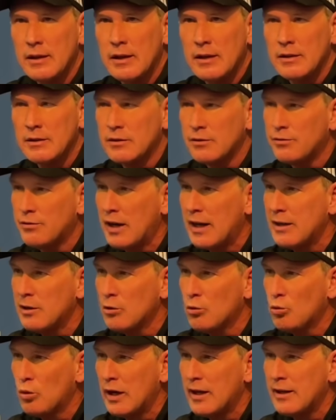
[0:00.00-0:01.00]
and to find
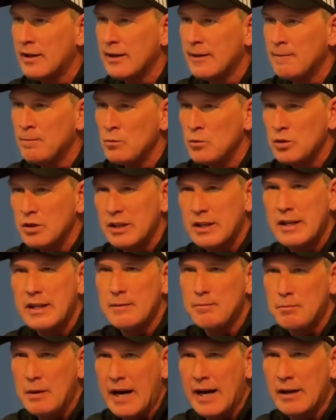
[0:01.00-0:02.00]
a way to
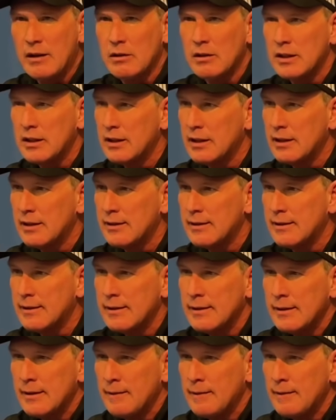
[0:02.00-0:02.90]
keep battling and